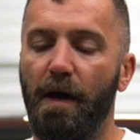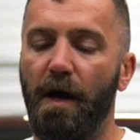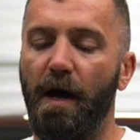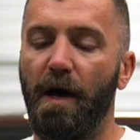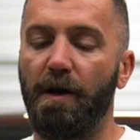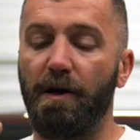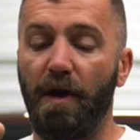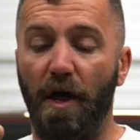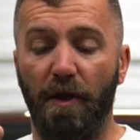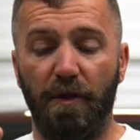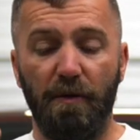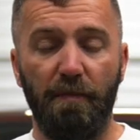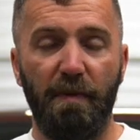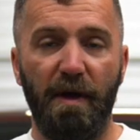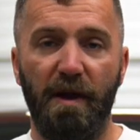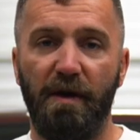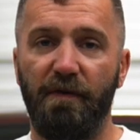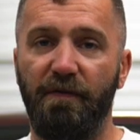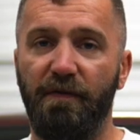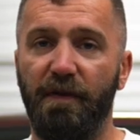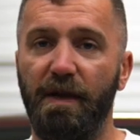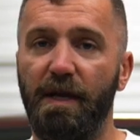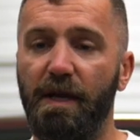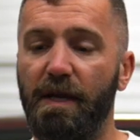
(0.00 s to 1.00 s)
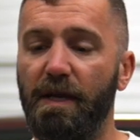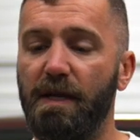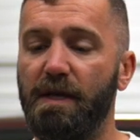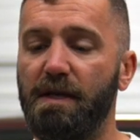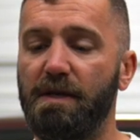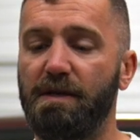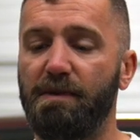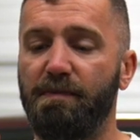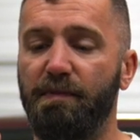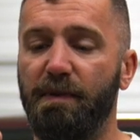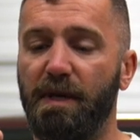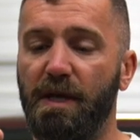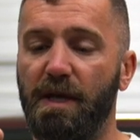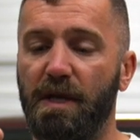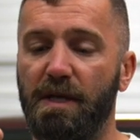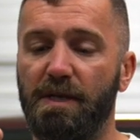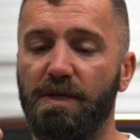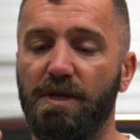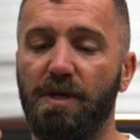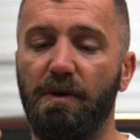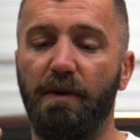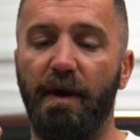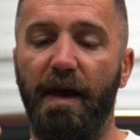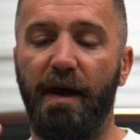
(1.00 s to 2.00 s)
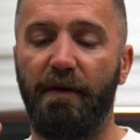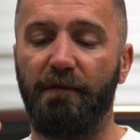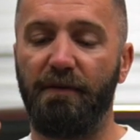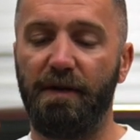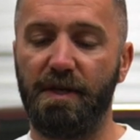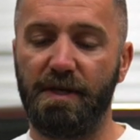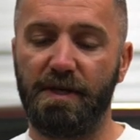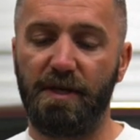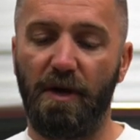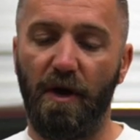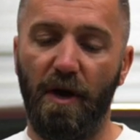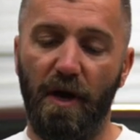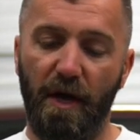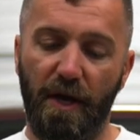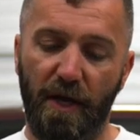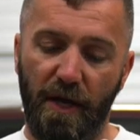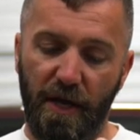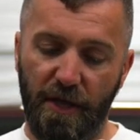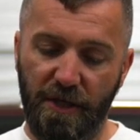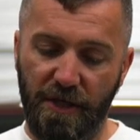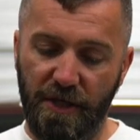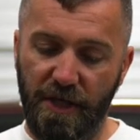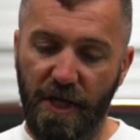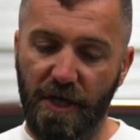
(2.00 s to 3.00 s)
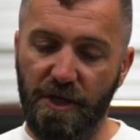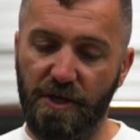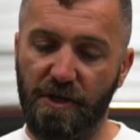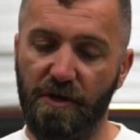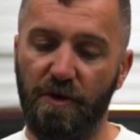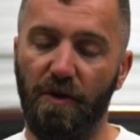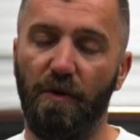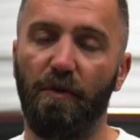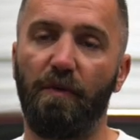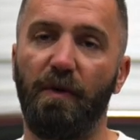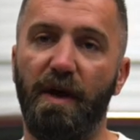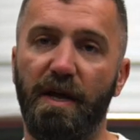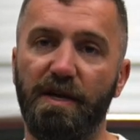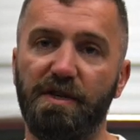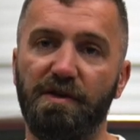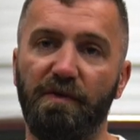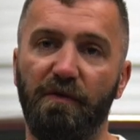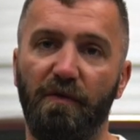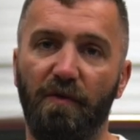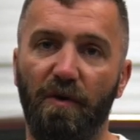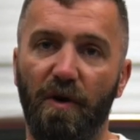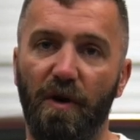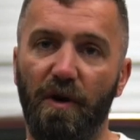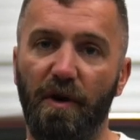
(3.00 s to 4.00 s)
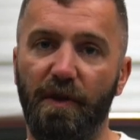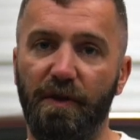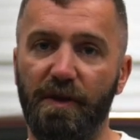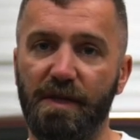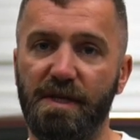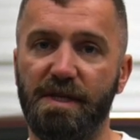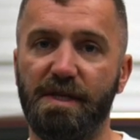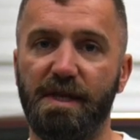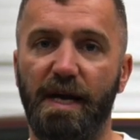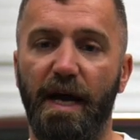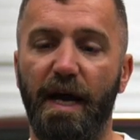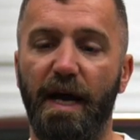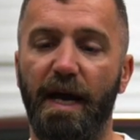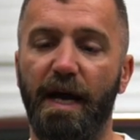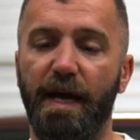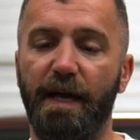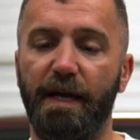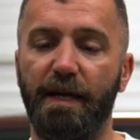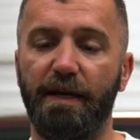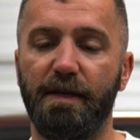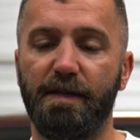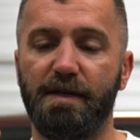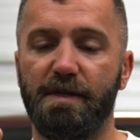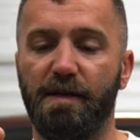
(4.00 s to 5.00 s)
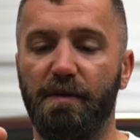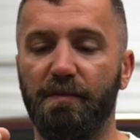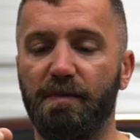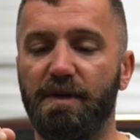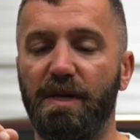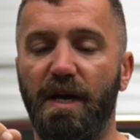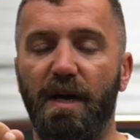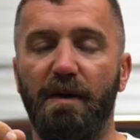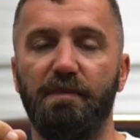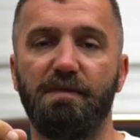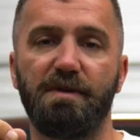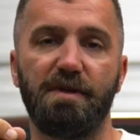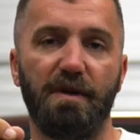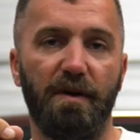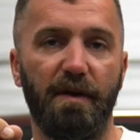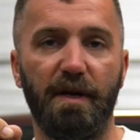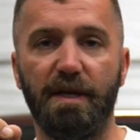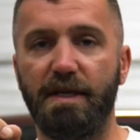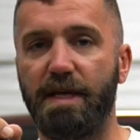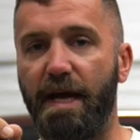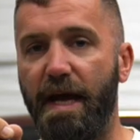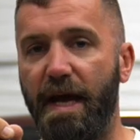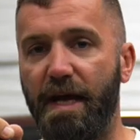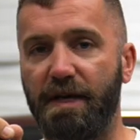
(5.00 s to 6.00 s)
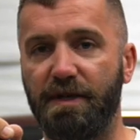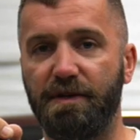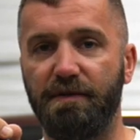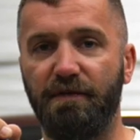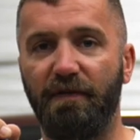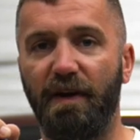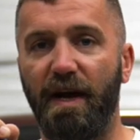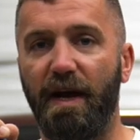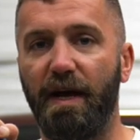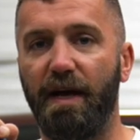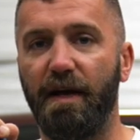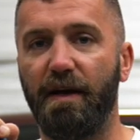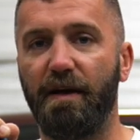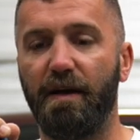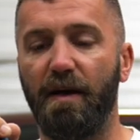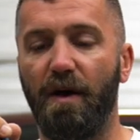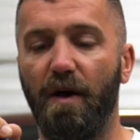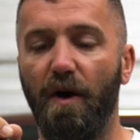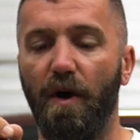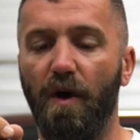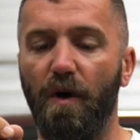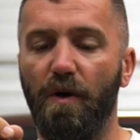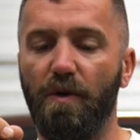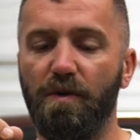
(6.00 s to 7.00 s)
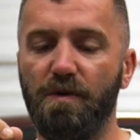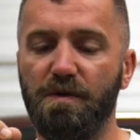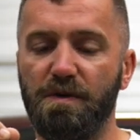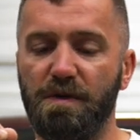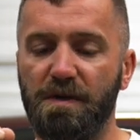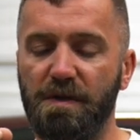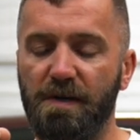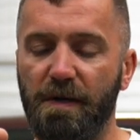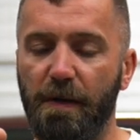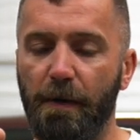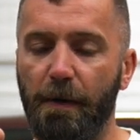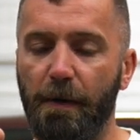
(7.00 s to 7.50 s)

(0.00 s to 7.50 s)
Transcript: Another benefit is because you have this additional reservoir on the side, sometimes they're attached via a hose,